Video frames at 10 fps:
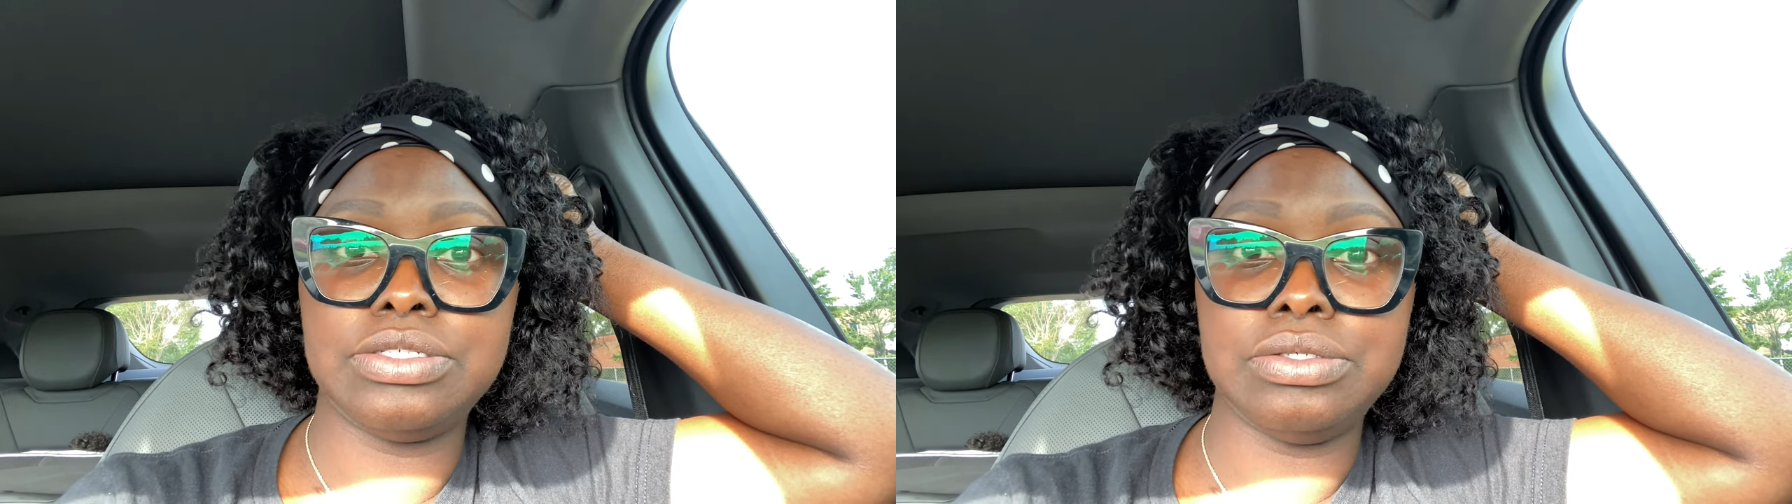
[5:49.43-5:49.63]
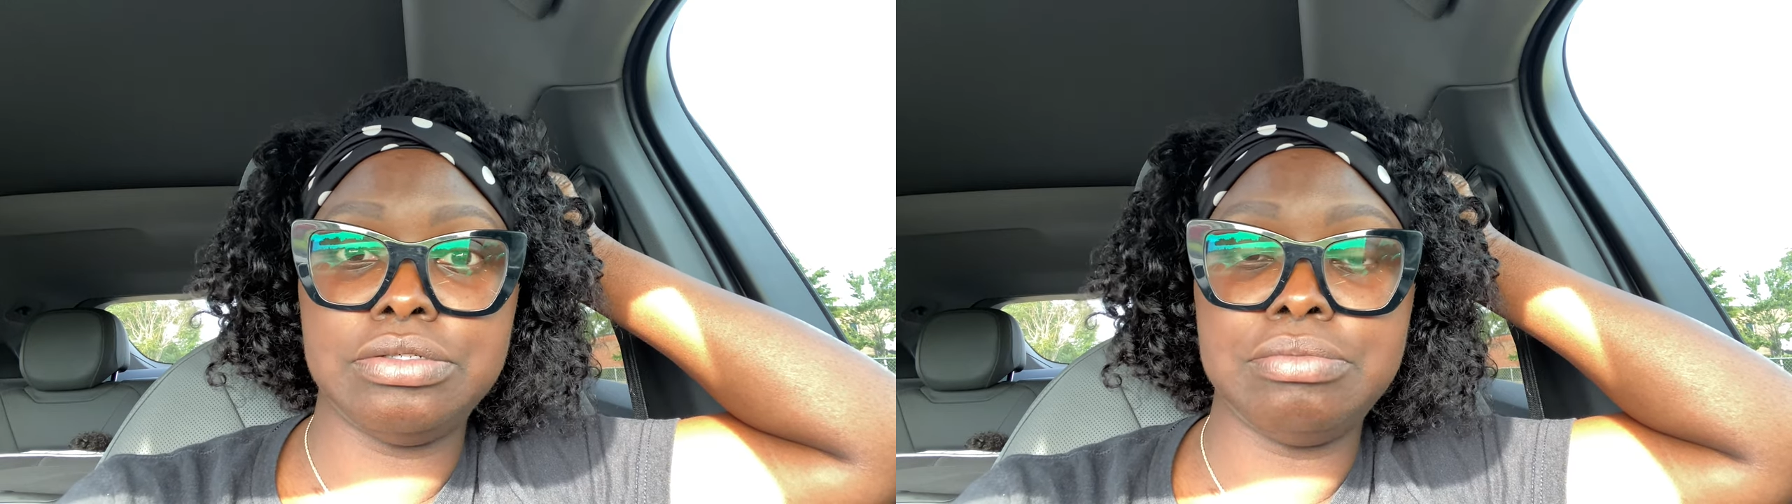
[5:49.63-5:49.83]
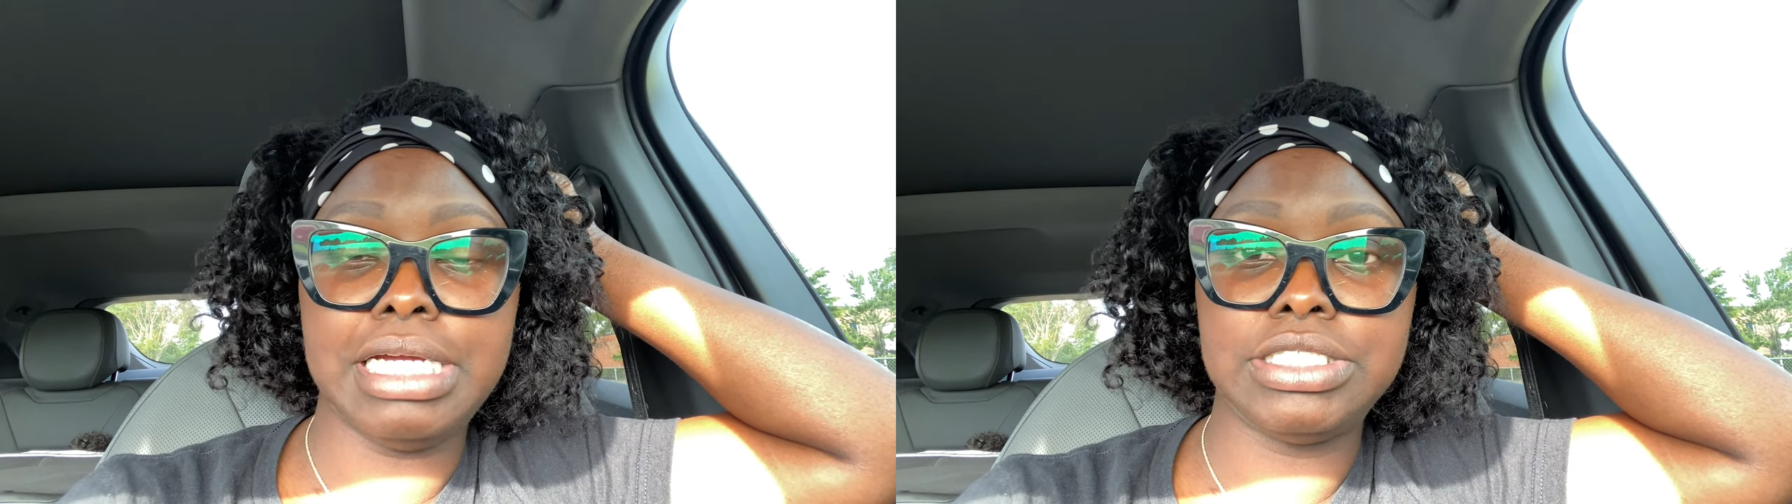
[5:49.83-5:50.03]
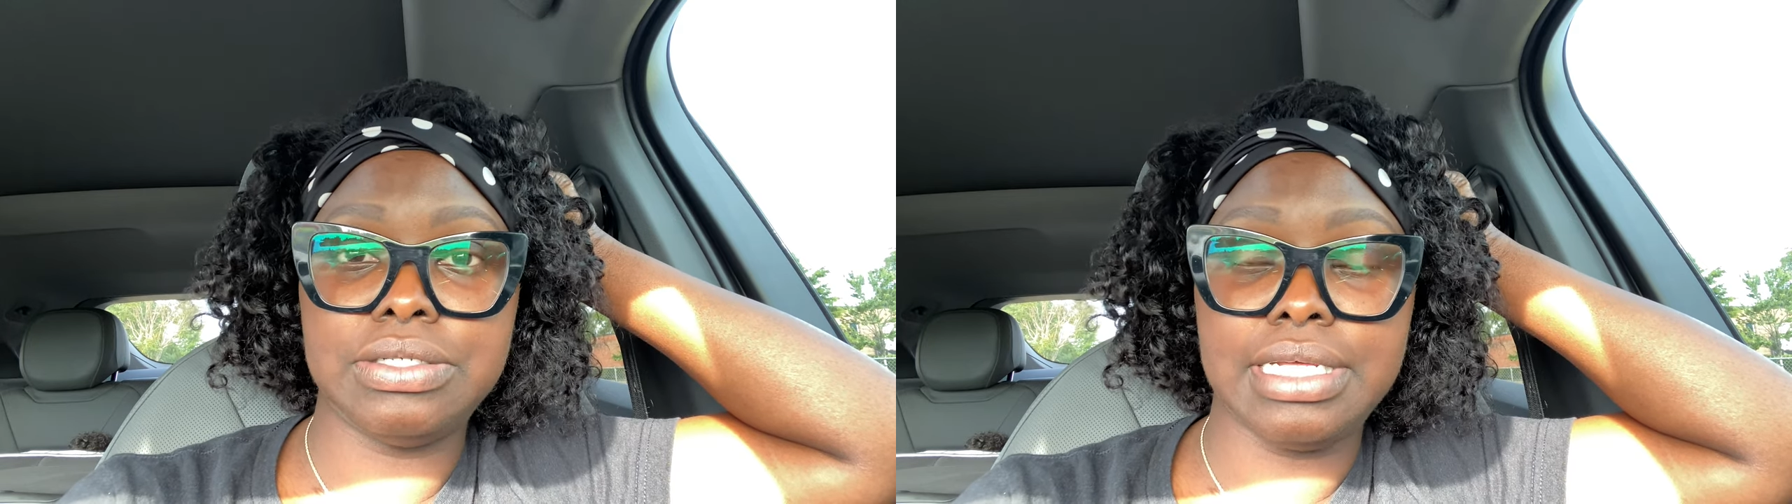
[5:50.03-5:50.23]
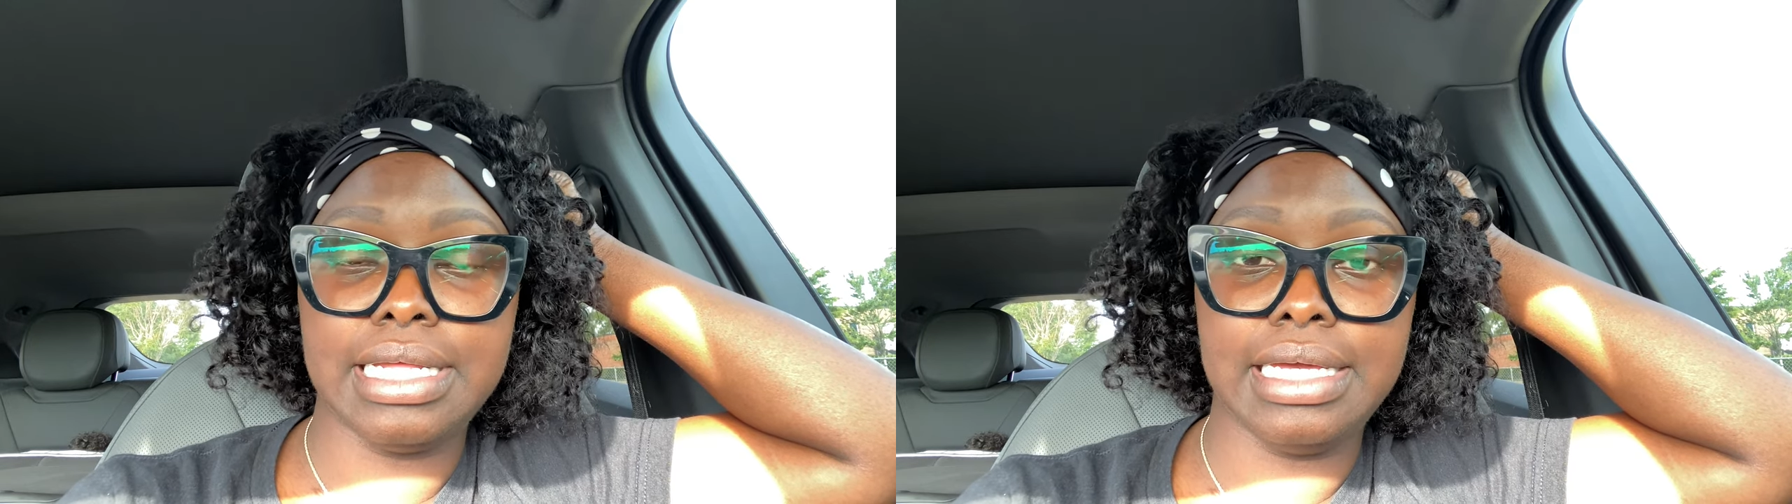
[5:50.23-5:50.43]
to make sure
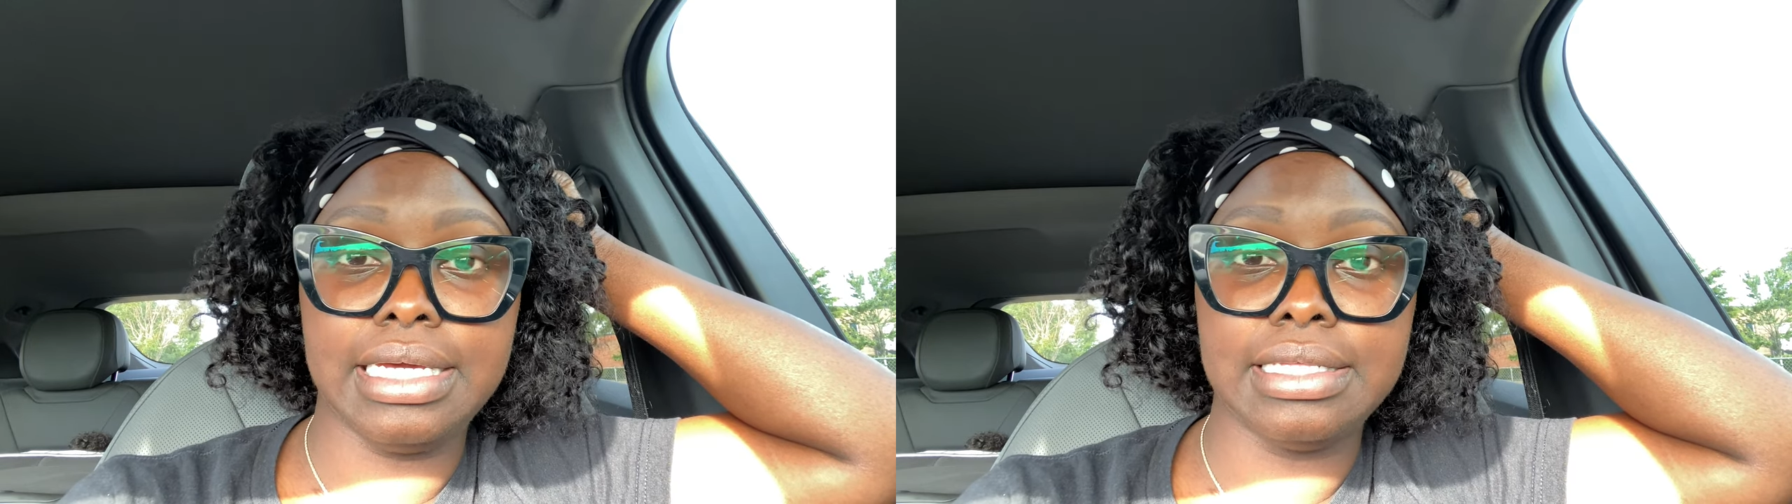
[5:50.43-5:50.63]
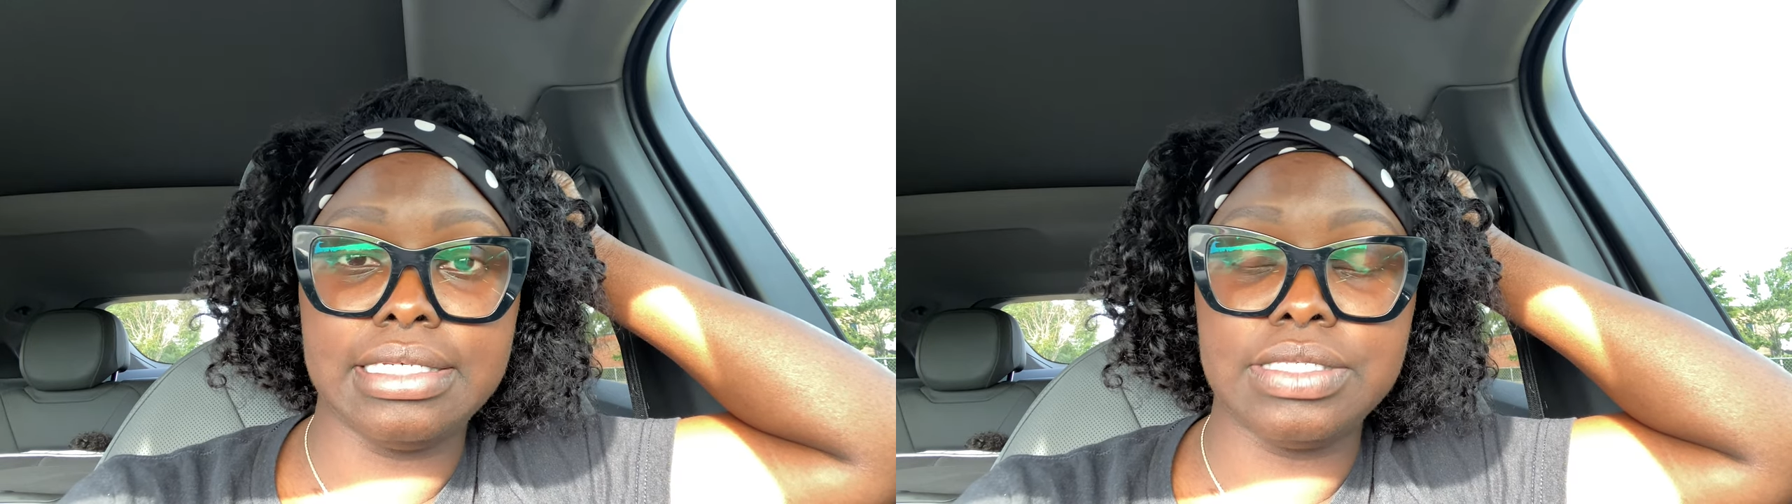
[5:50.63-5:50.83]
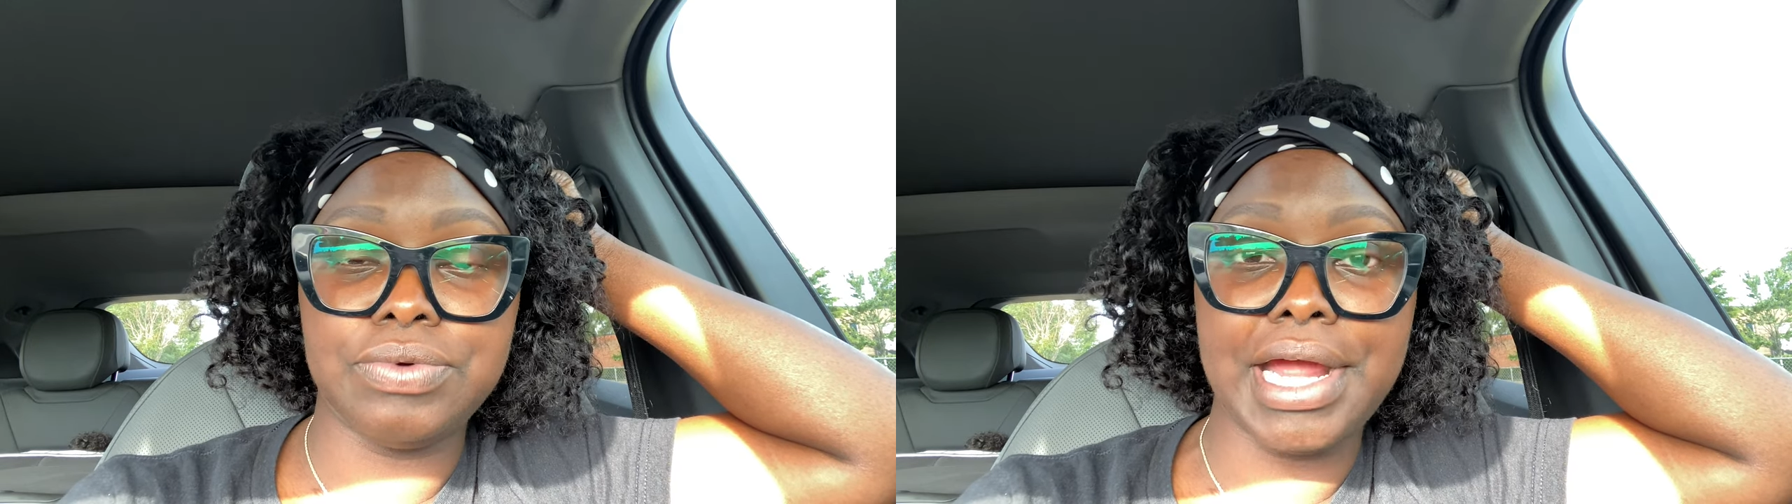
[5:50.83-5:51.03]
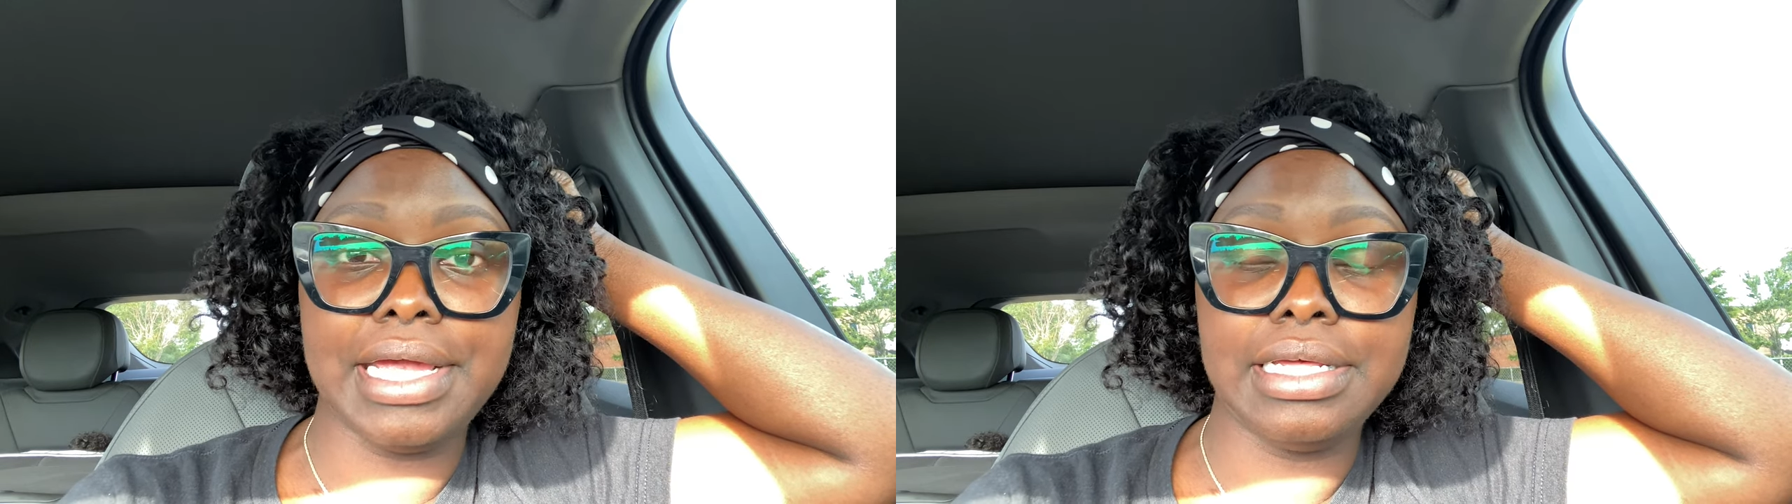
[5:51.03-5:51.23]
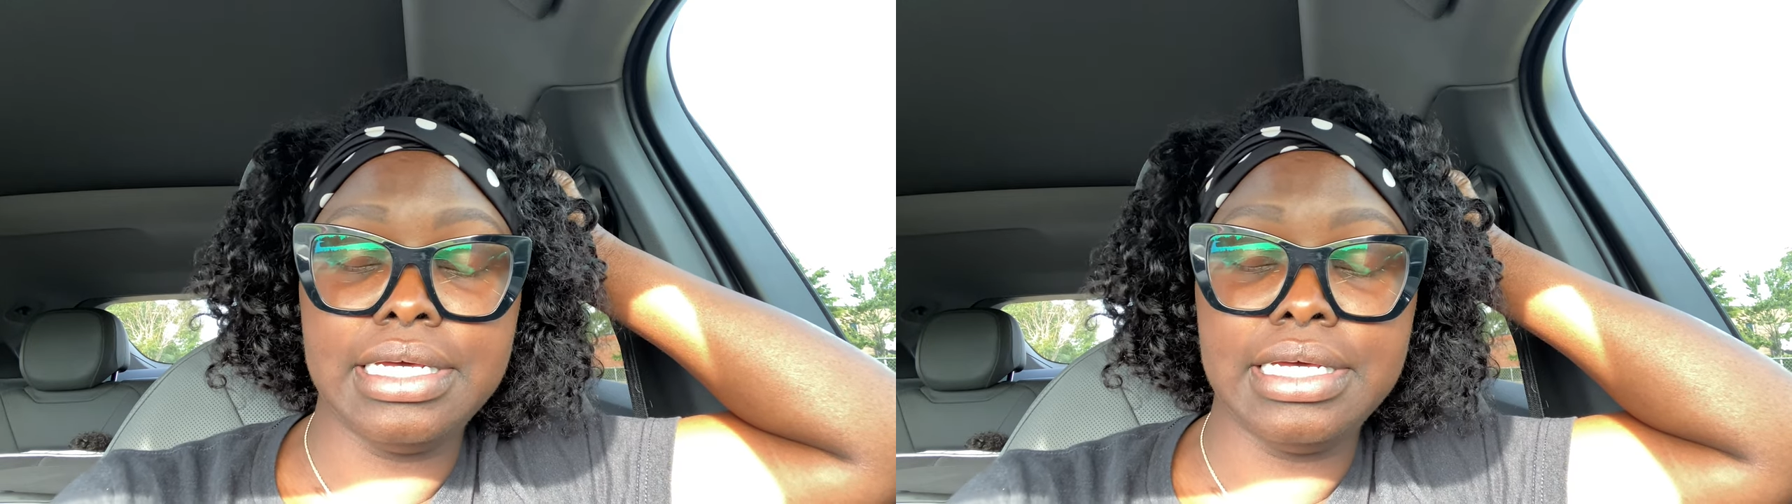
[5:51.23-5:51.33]
that they get this right.